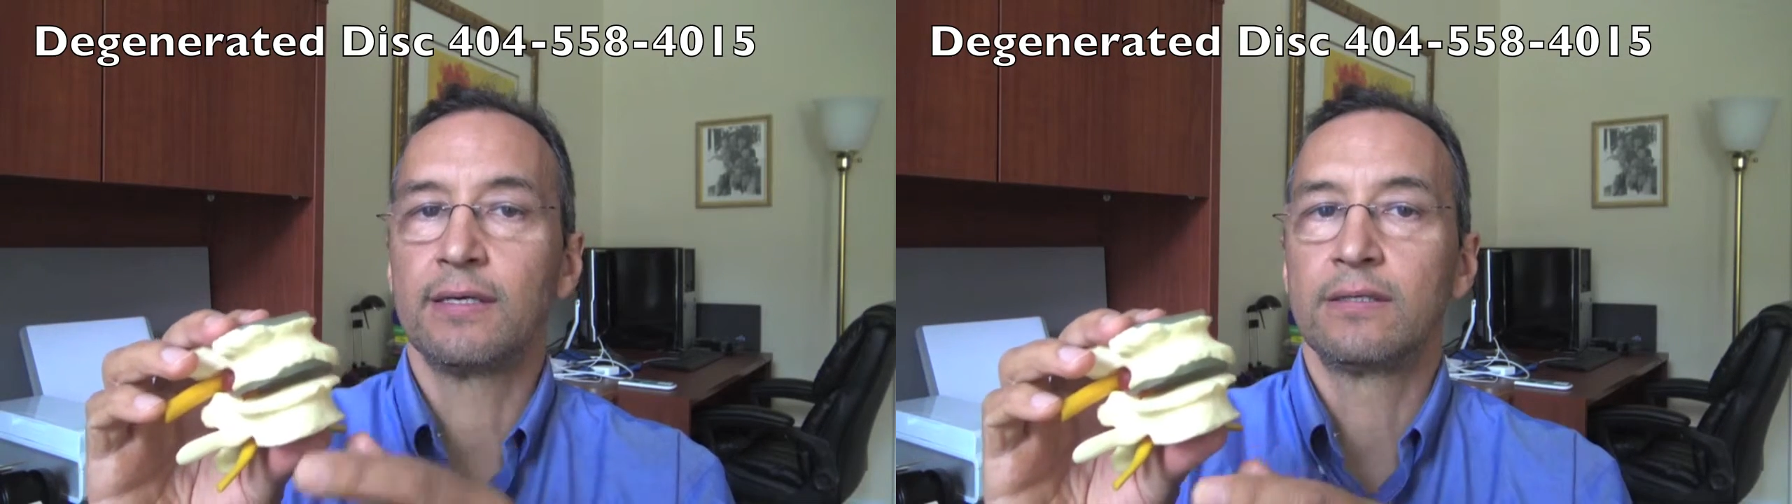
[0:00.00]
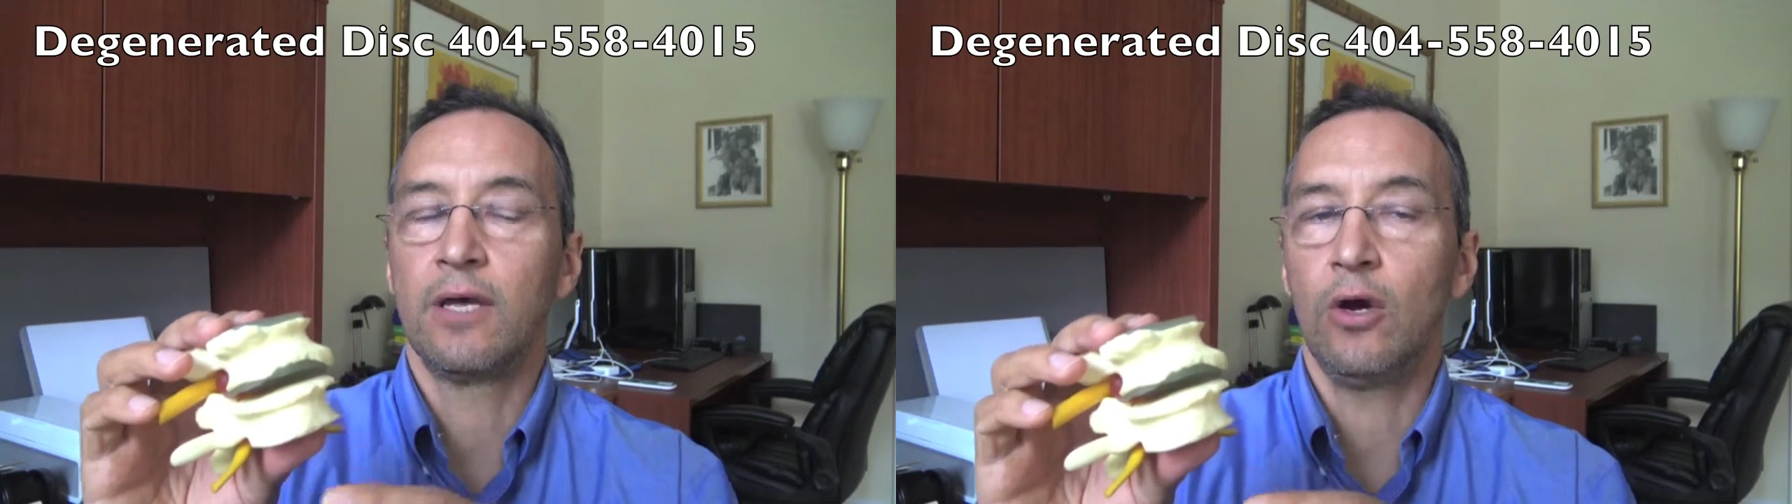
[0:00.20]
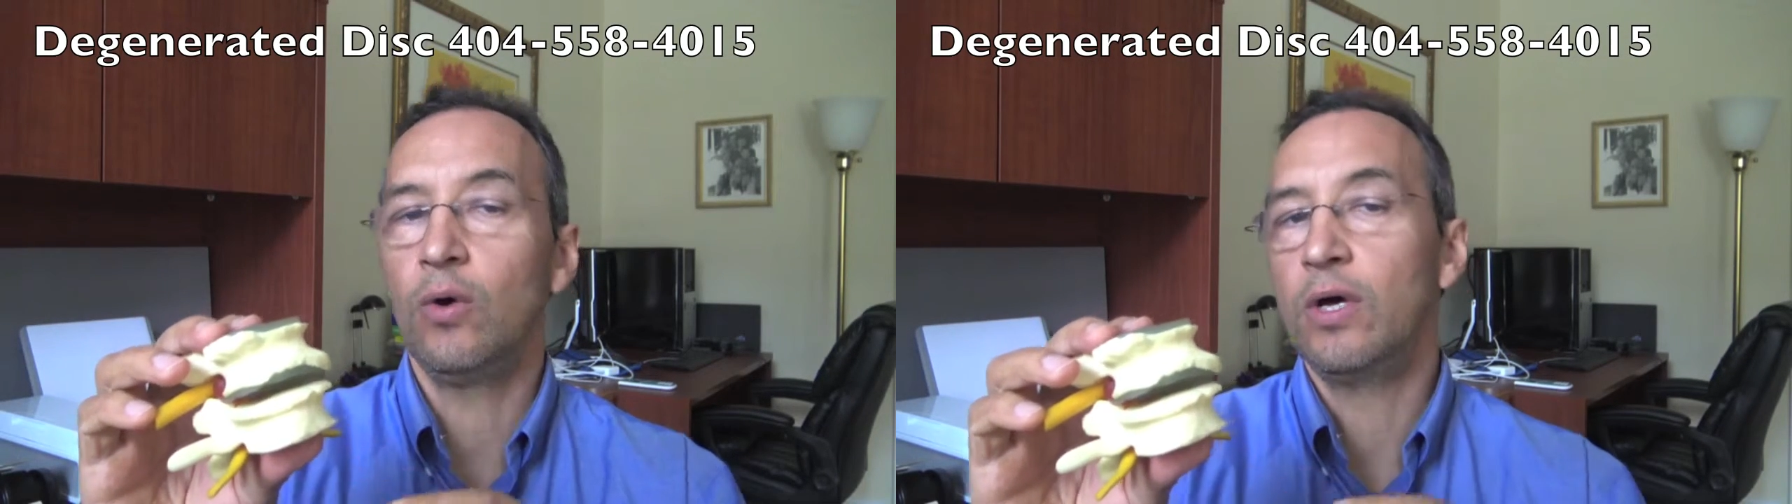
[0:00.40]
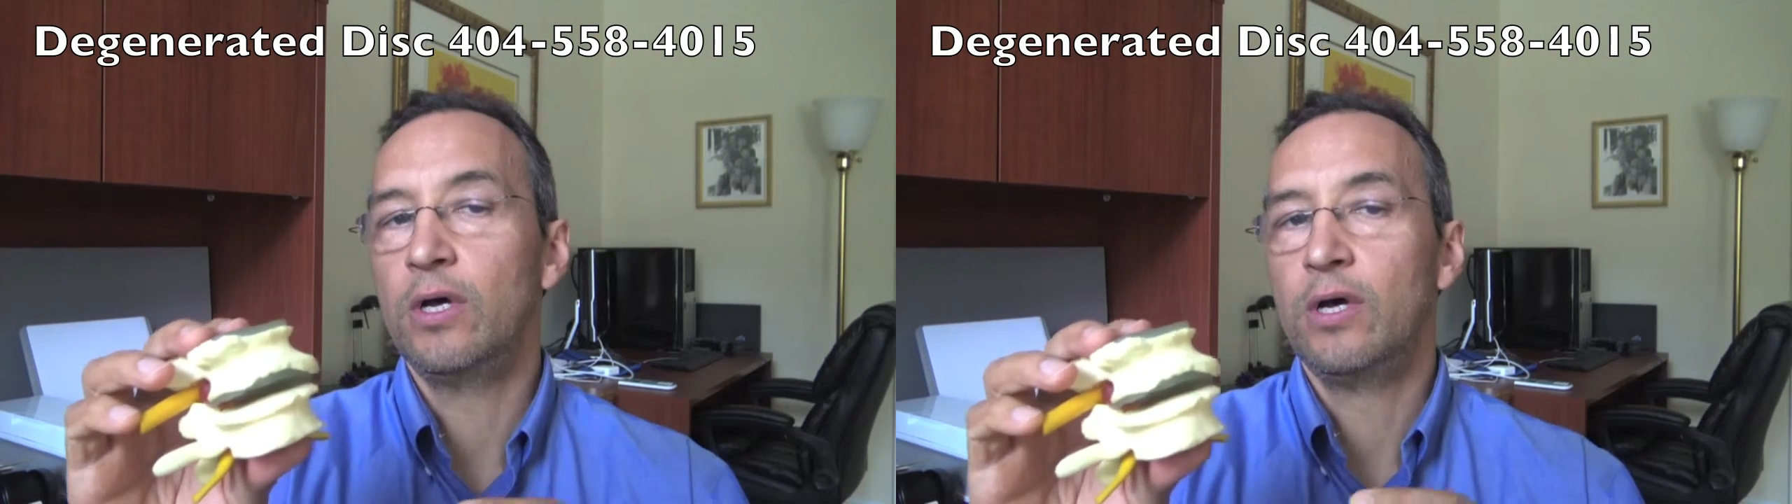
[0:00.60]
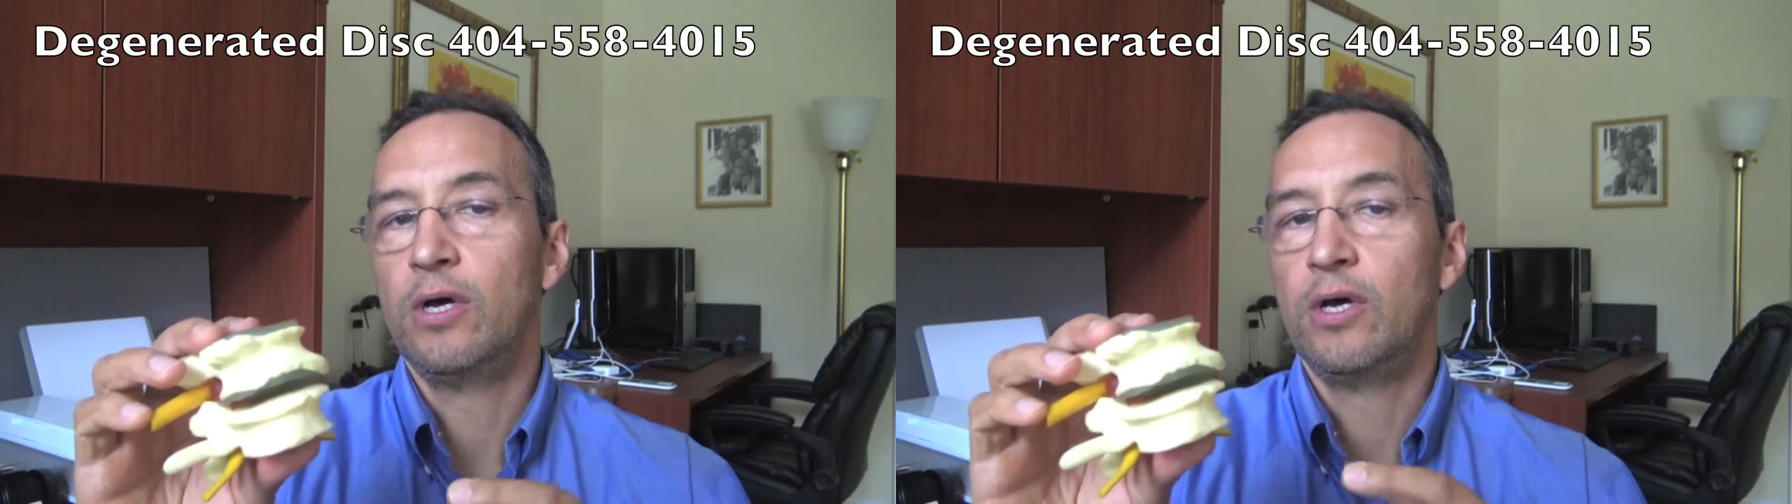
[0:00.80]
So
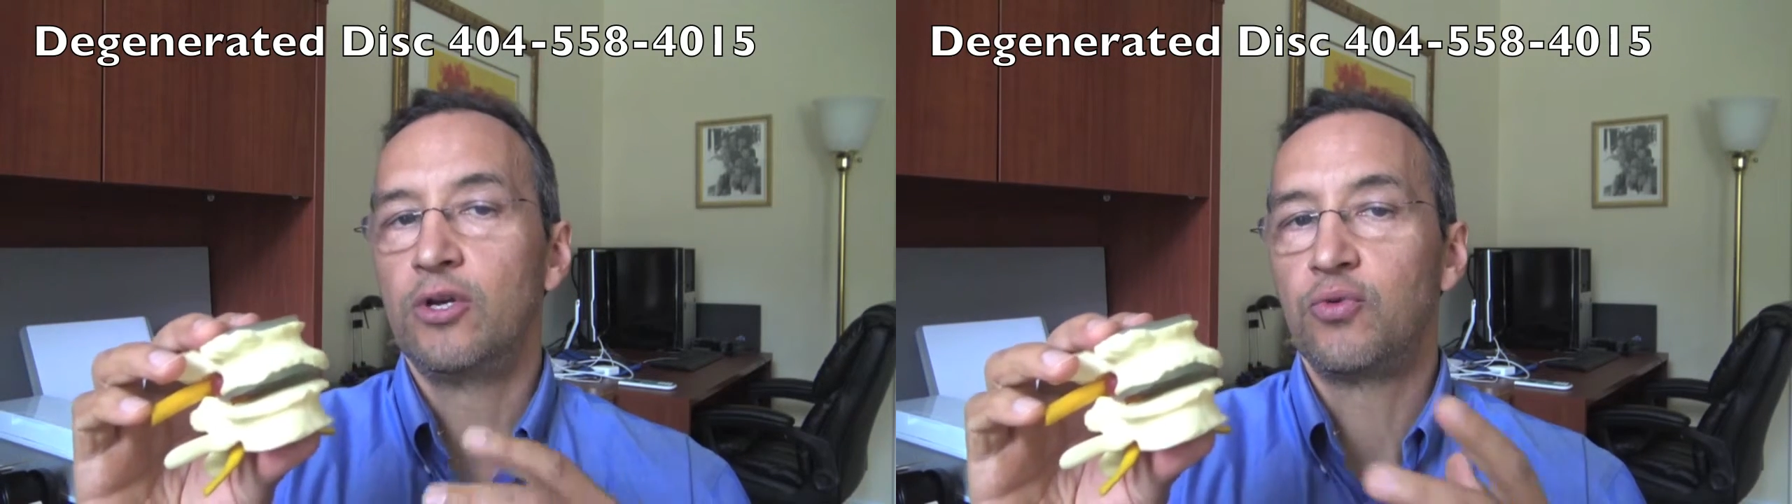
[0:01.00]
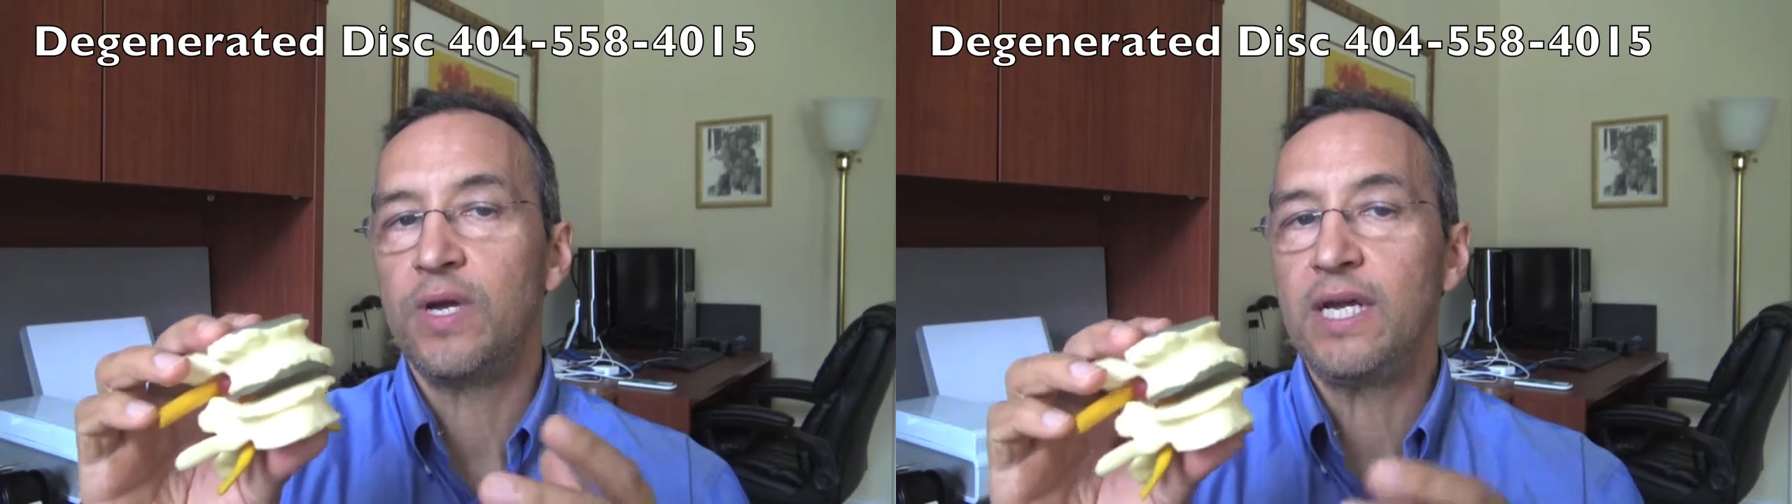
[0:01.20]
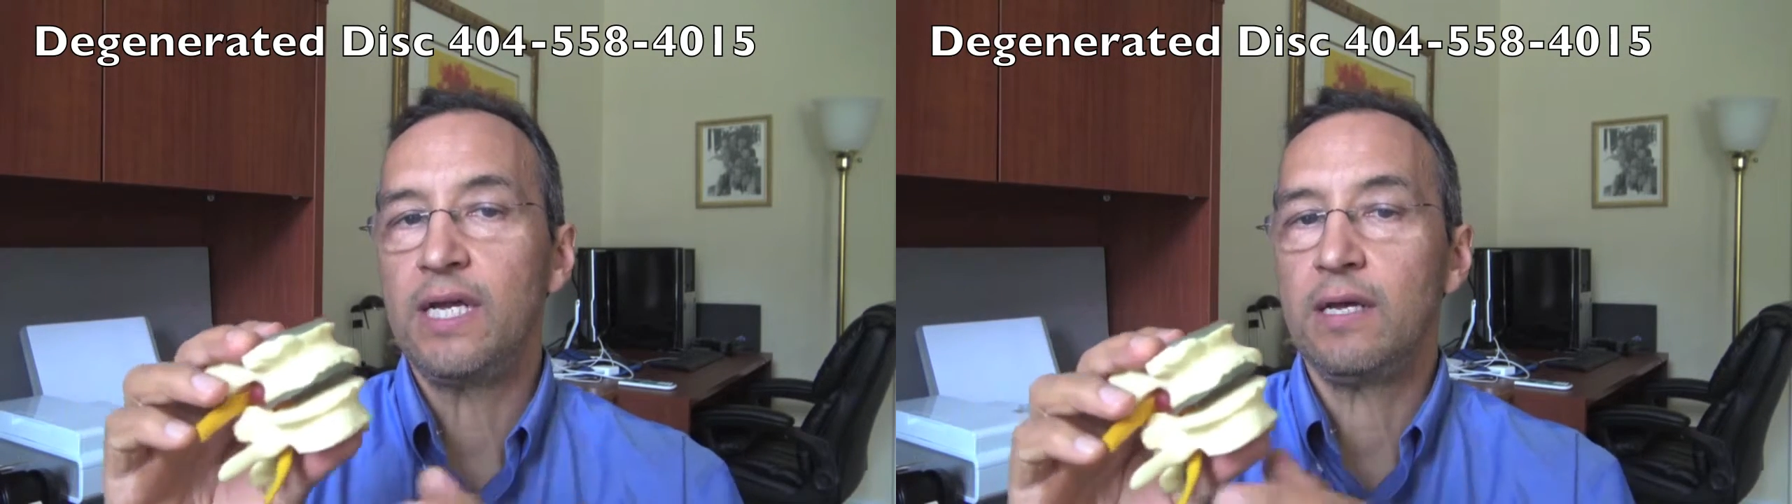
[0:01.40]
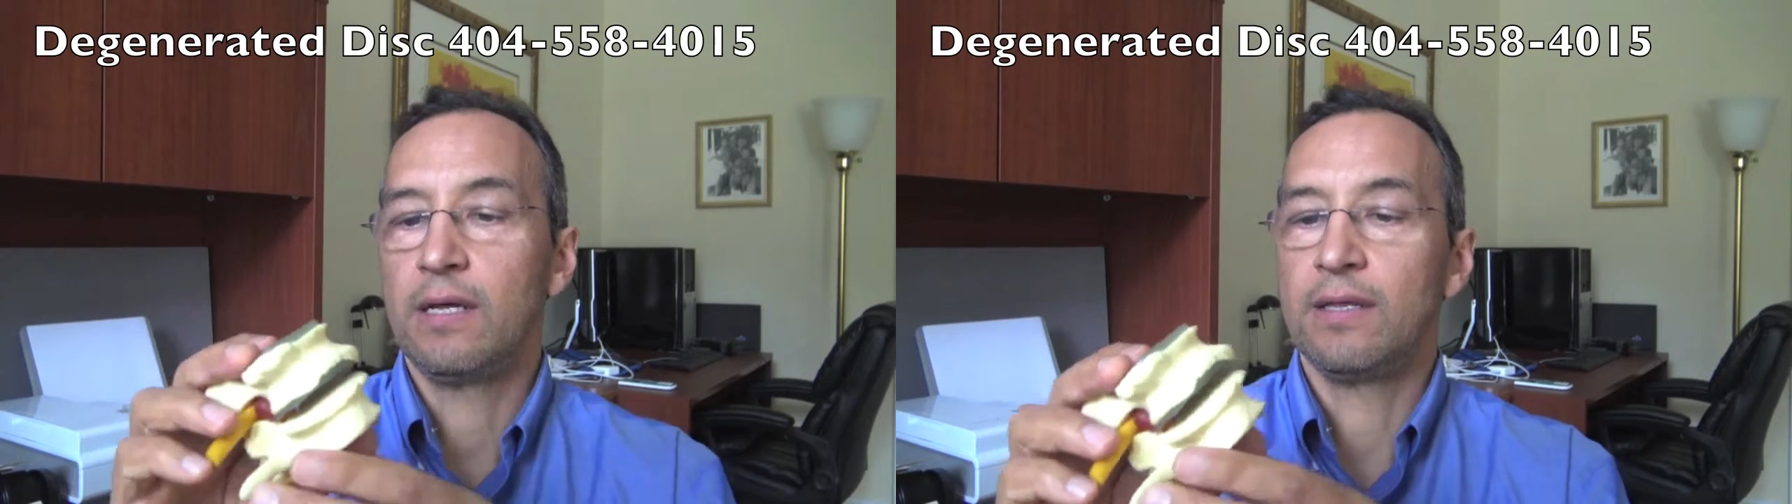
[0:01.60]
treating